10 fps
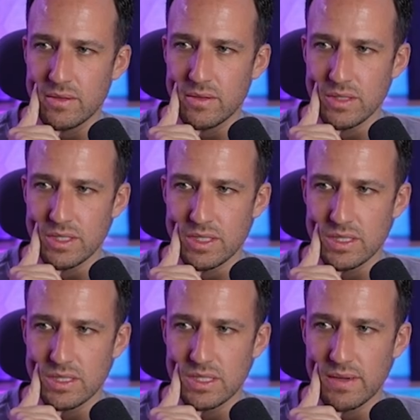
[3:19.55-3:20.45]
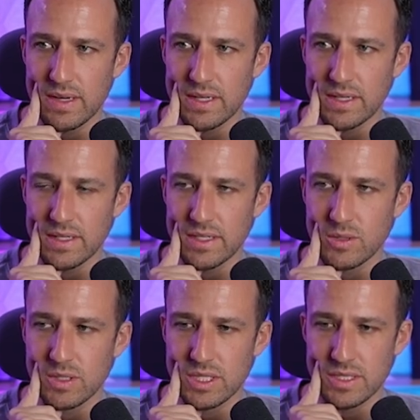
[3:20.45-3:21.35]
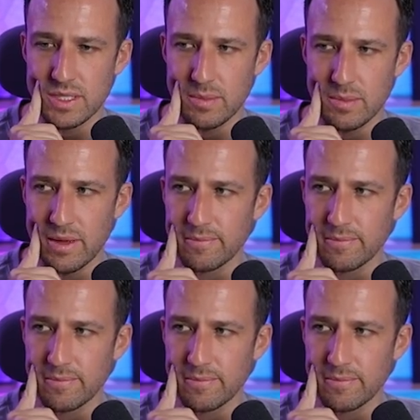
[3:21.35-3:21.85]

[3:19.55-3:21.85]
or just directly switch to sub account.